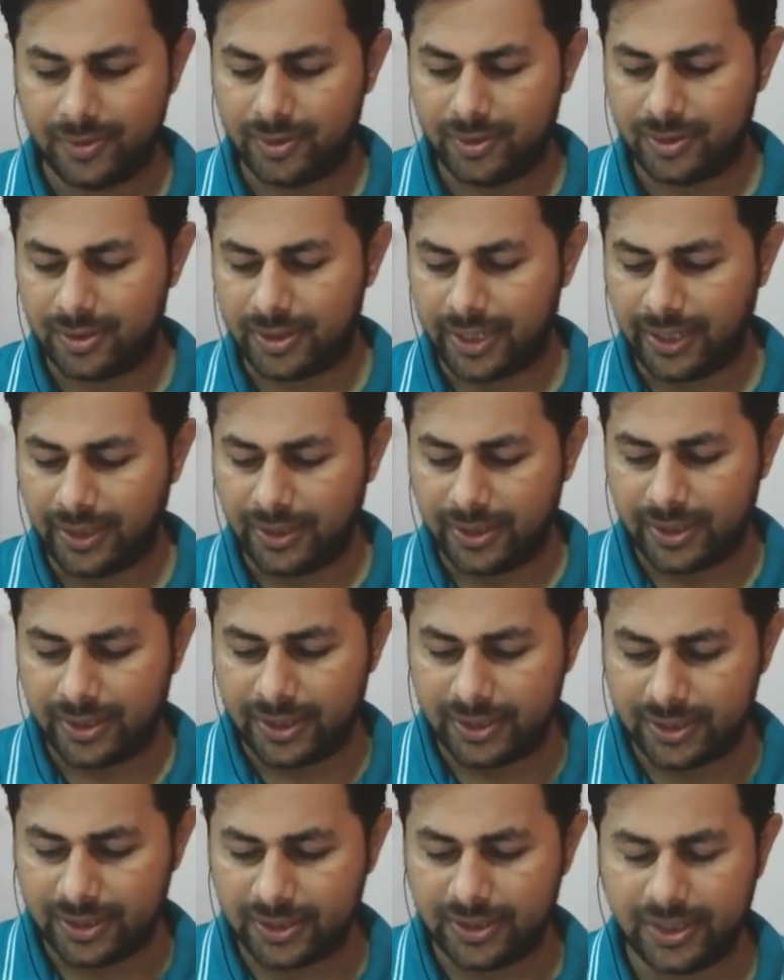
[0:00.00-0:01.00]
right? Is
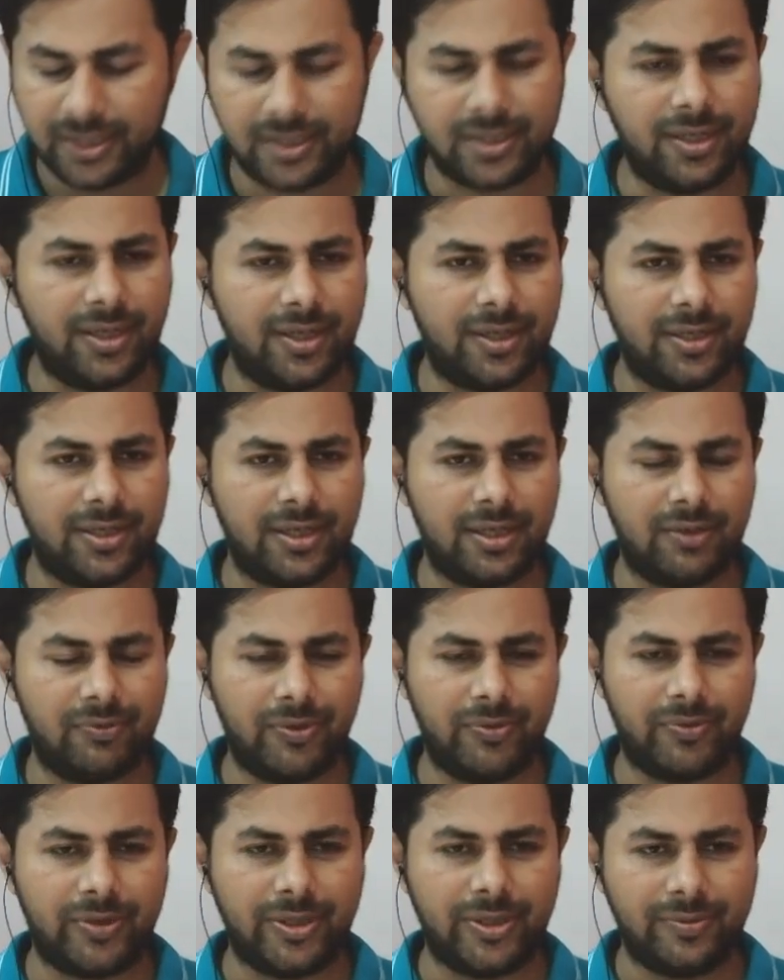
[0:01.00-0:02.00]
this thing clear,
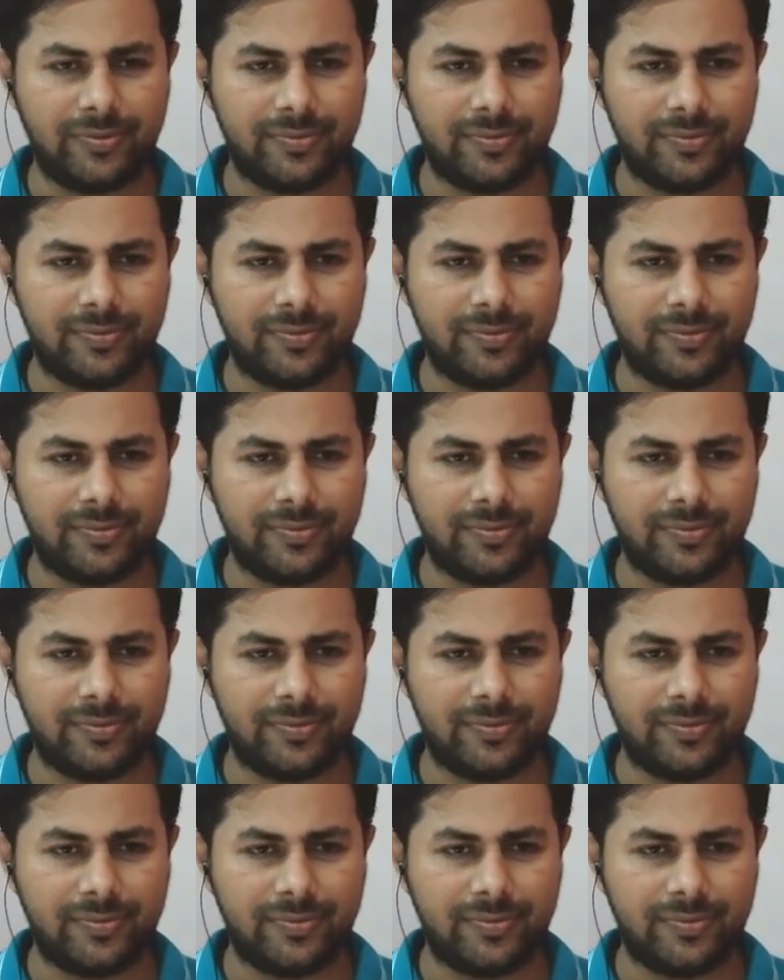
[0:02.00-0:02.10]
everyone?